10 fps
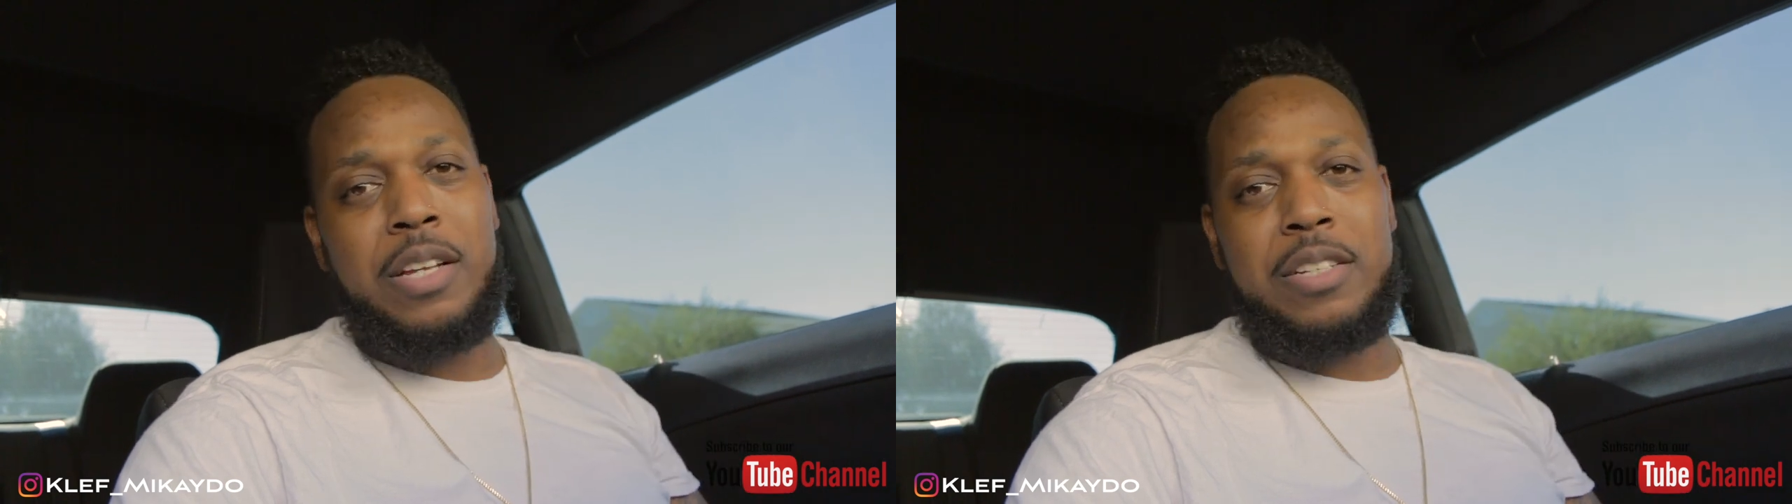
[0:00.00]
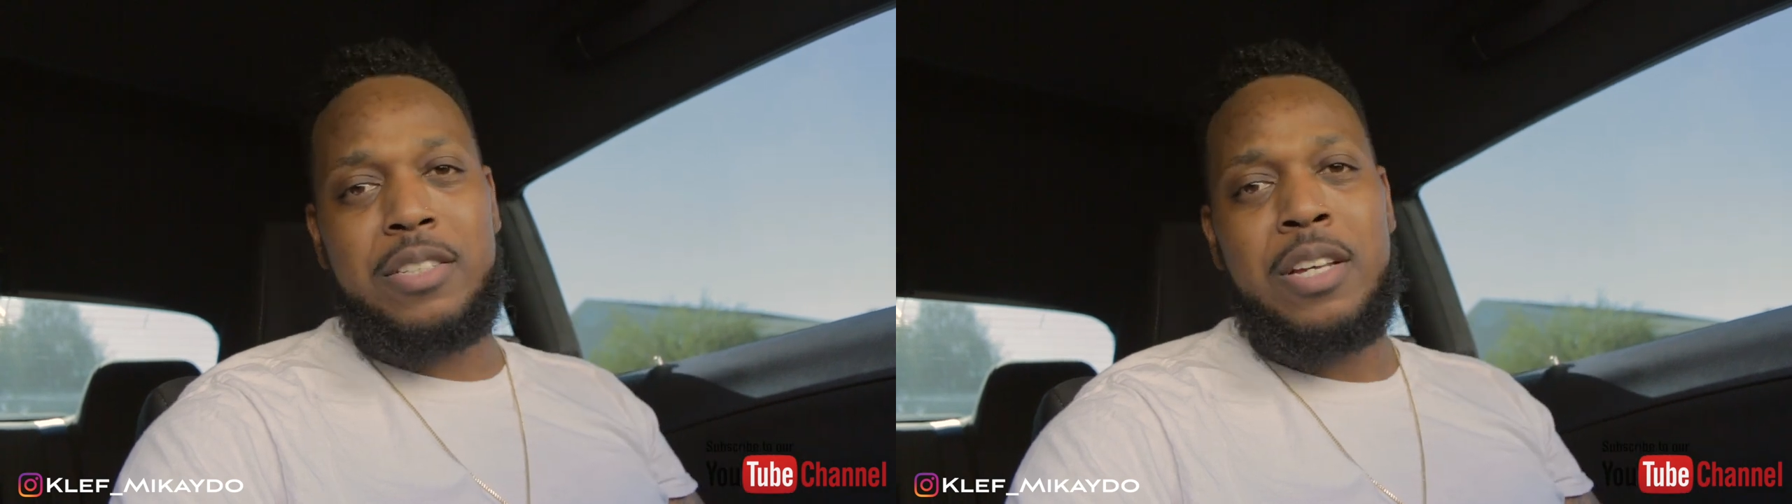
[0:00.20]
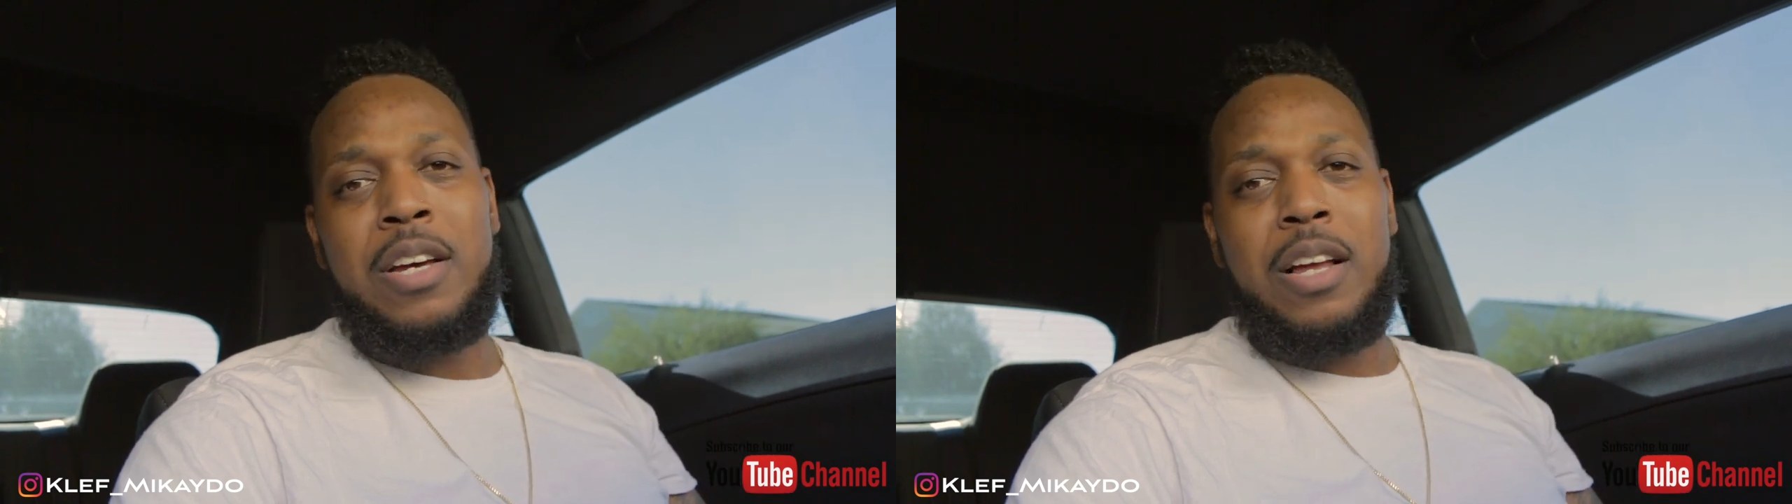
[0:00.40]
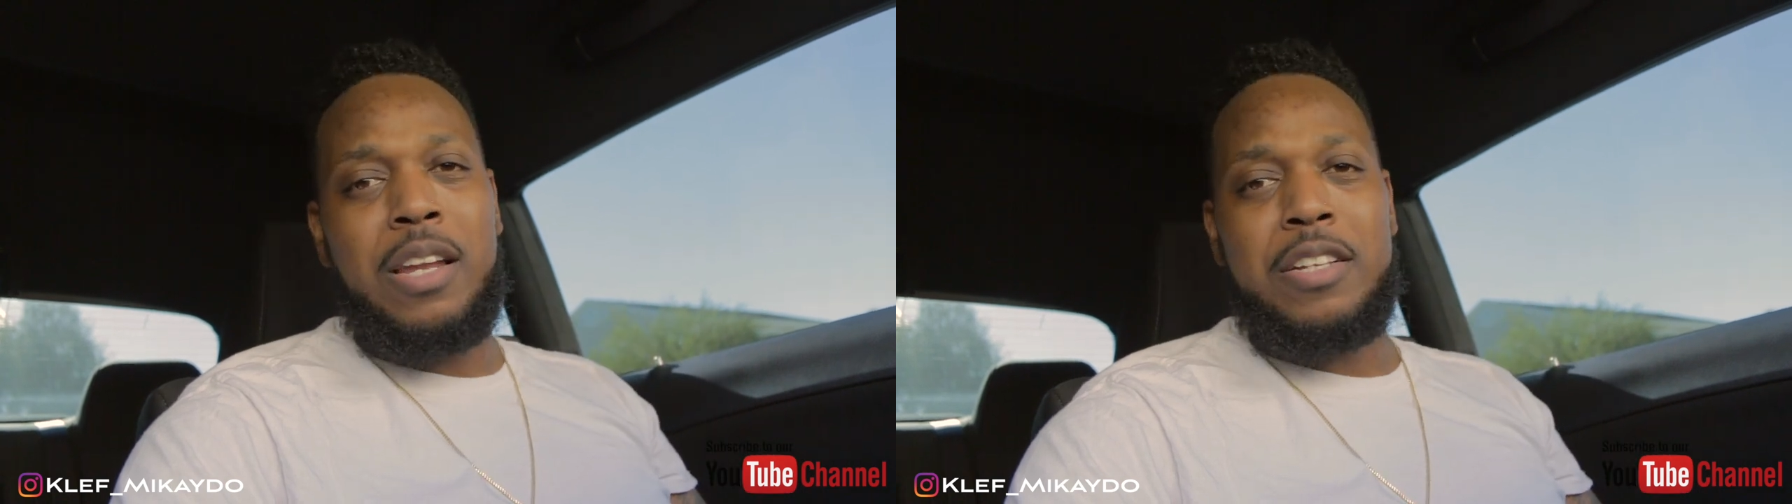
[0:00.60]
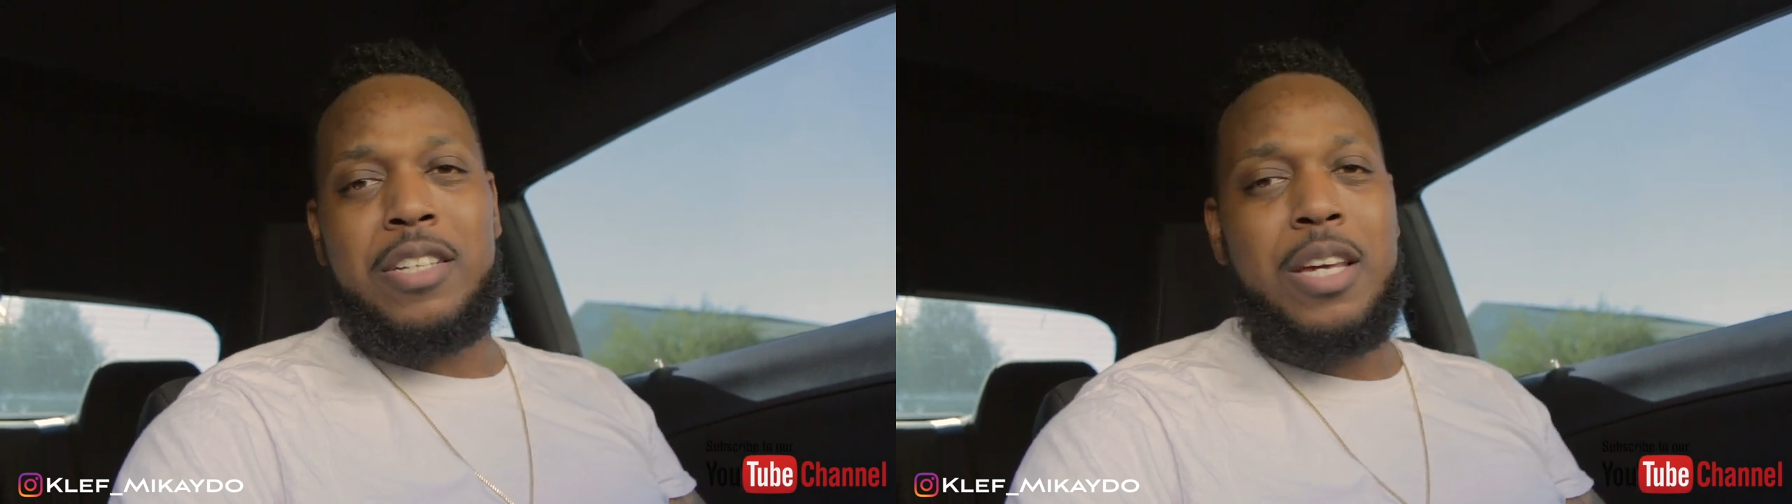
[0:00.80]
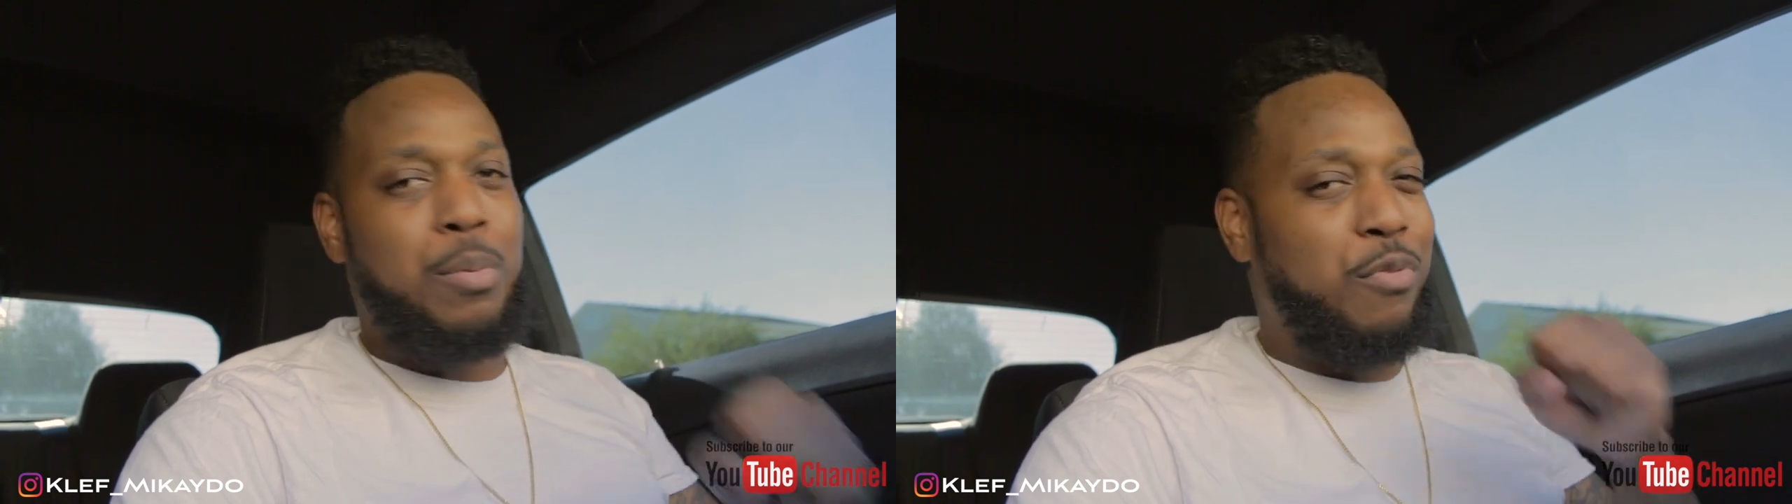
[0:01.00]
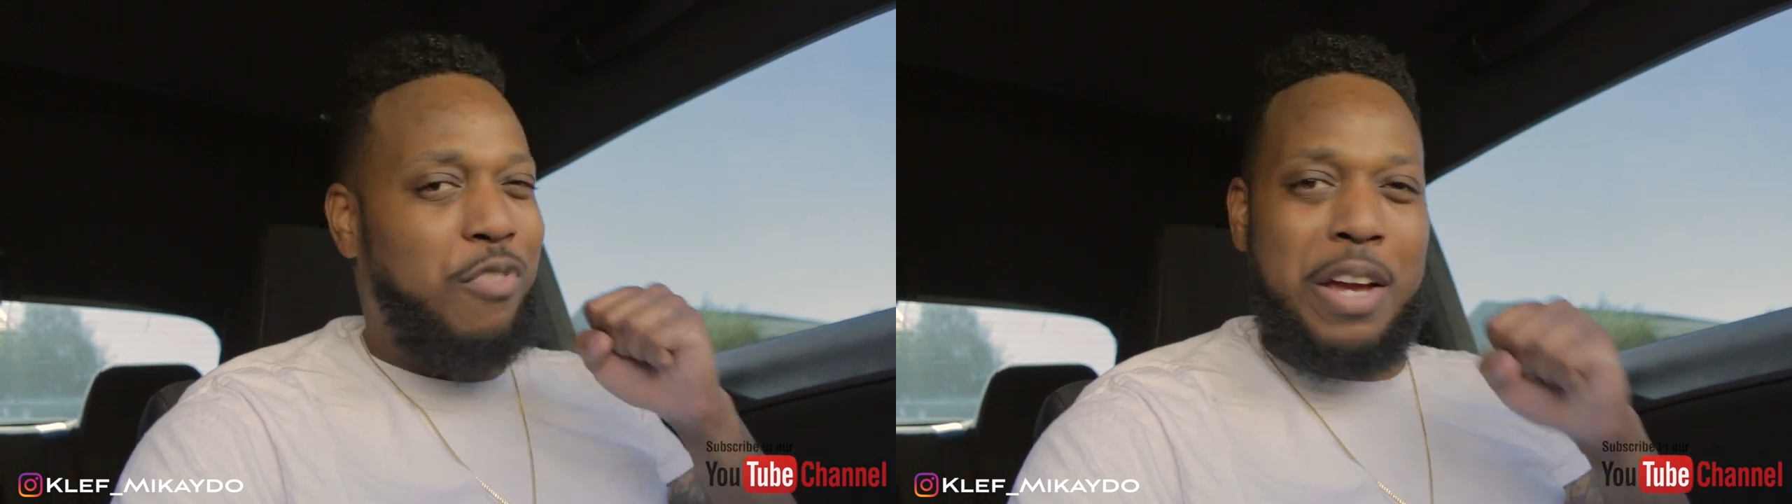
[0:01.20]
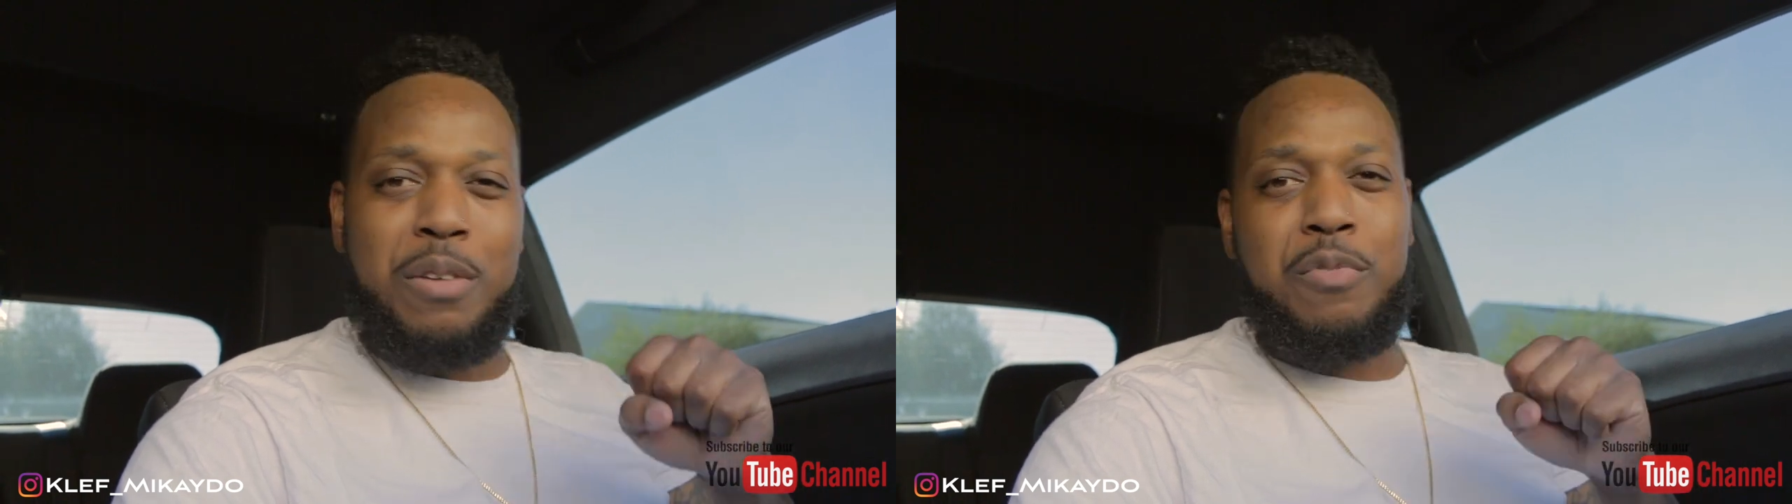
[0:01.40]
Let's keep fighting